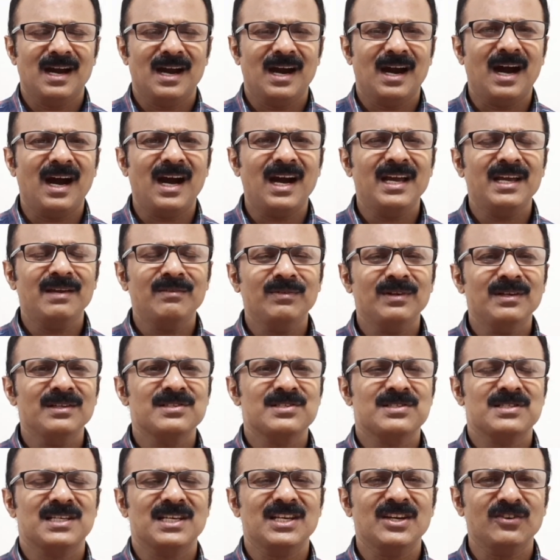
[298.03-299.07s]
I will
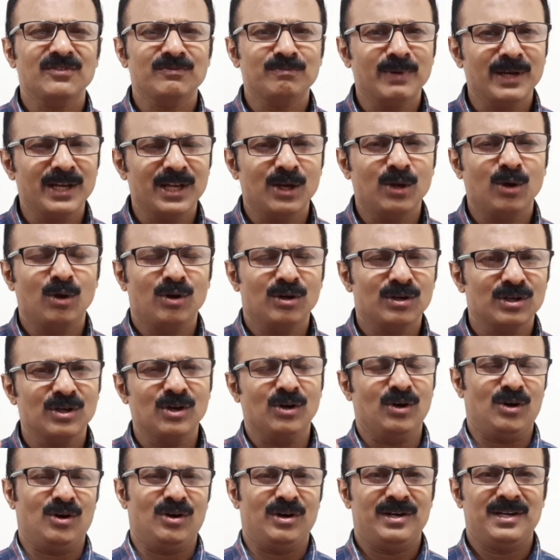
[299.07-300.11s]
say of my Lord
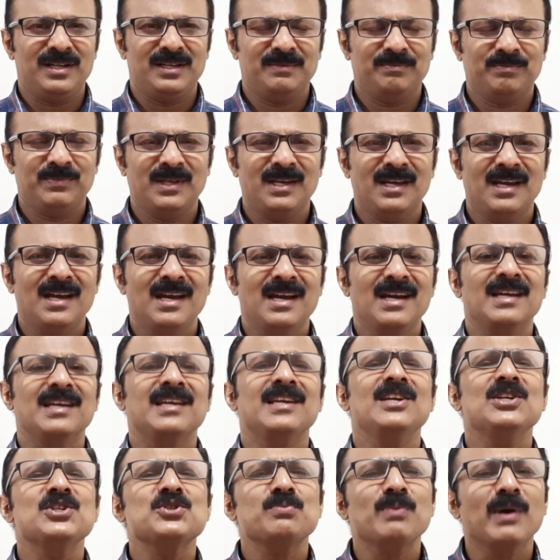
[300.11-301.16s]
God,
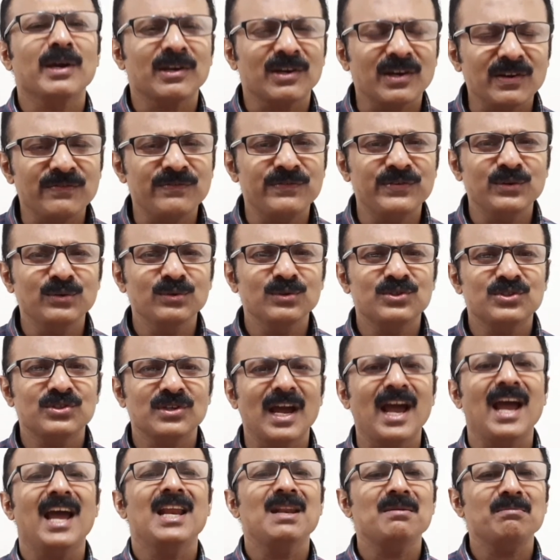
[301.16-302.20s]
He is my refuge
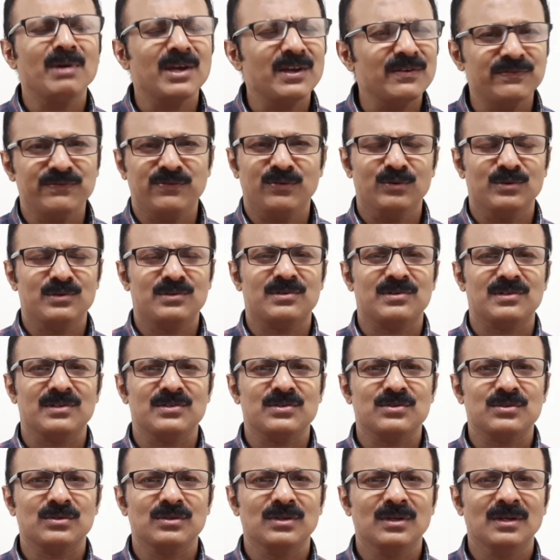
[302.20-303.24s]
and my
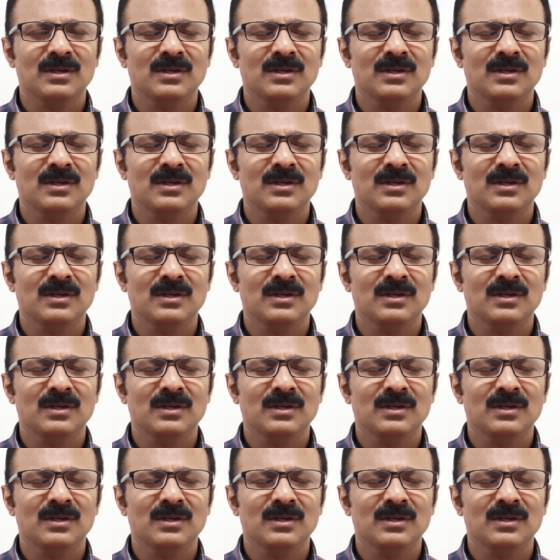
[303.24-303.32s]
fortress.